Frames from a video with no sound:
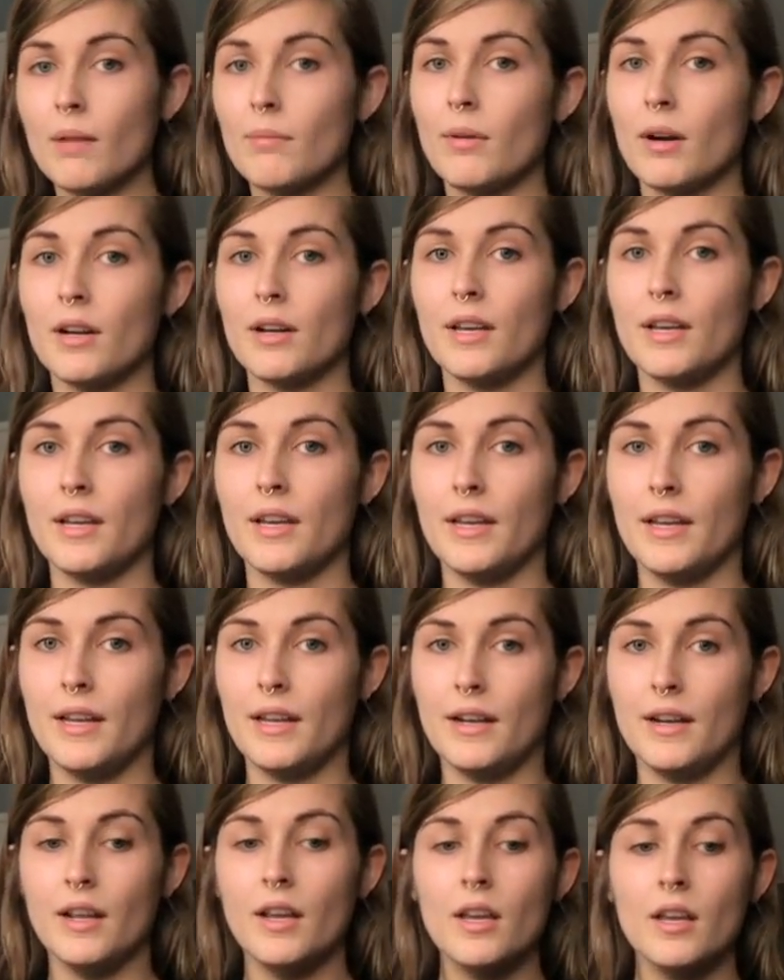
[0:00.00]
I bought it
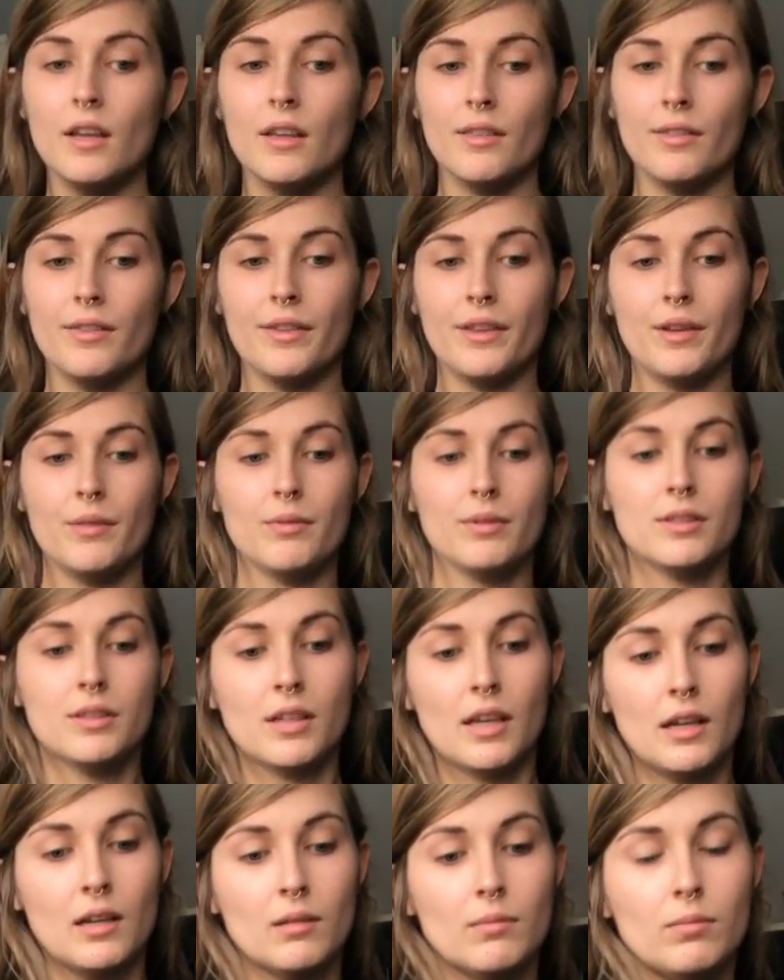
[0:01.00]
in the
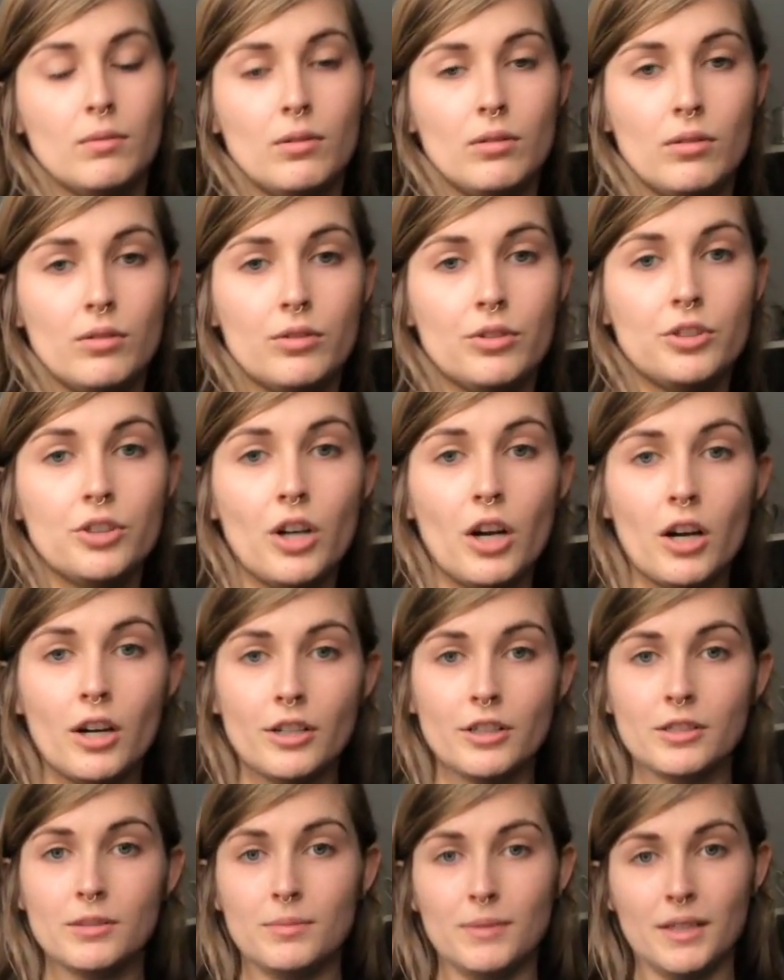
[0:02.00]
recyclable
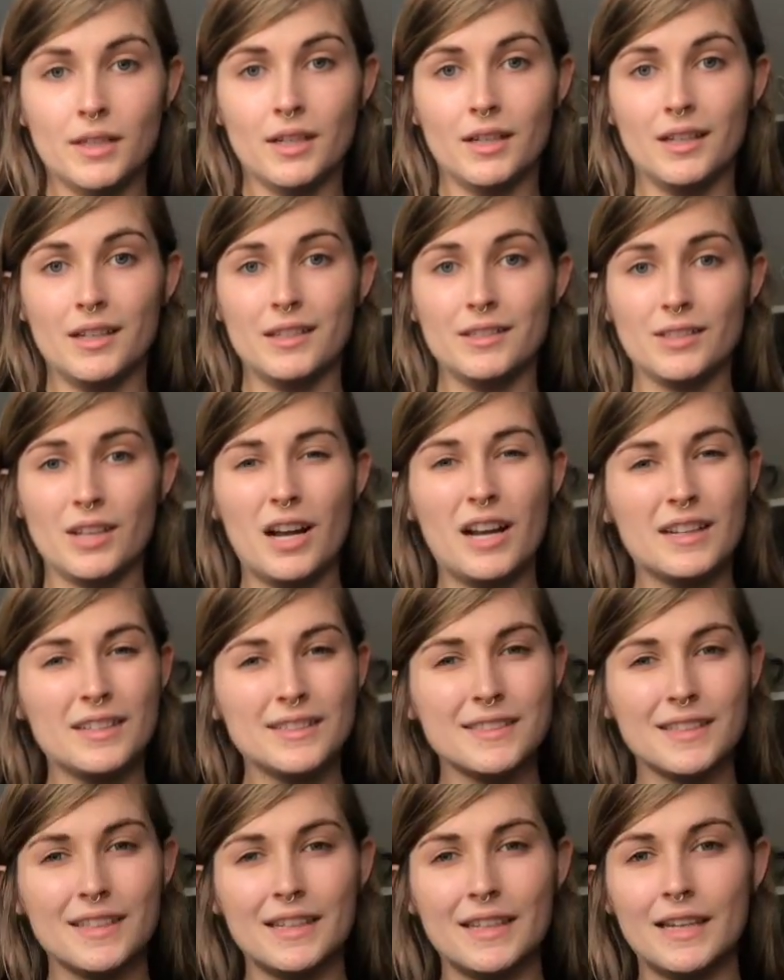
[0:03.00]
jars because
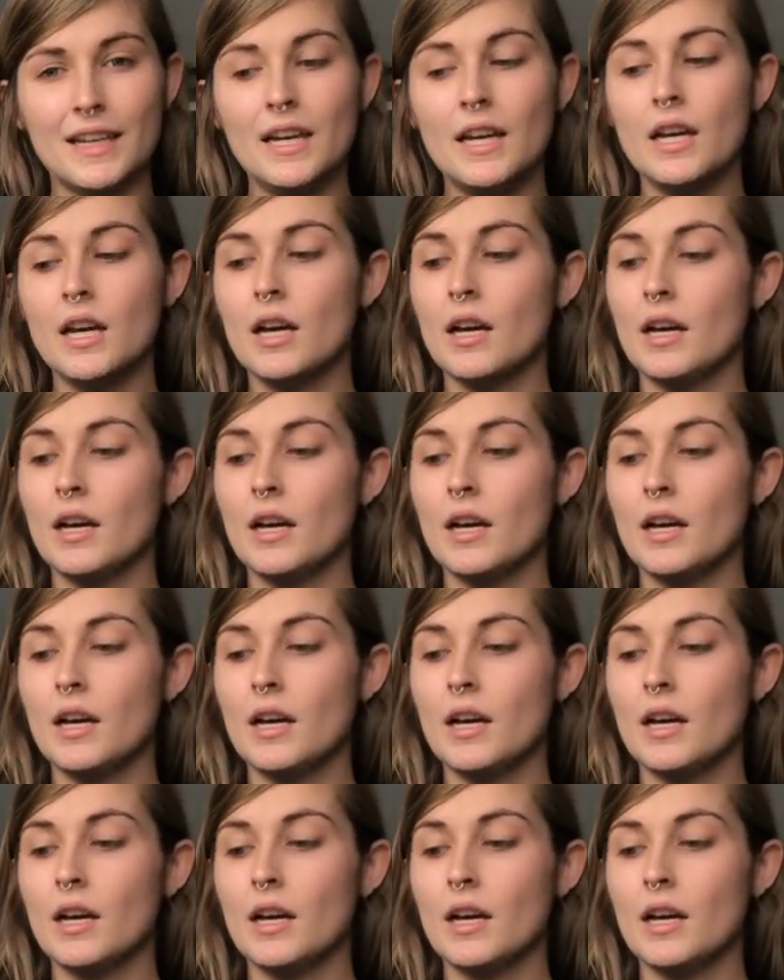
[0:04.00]
honestly,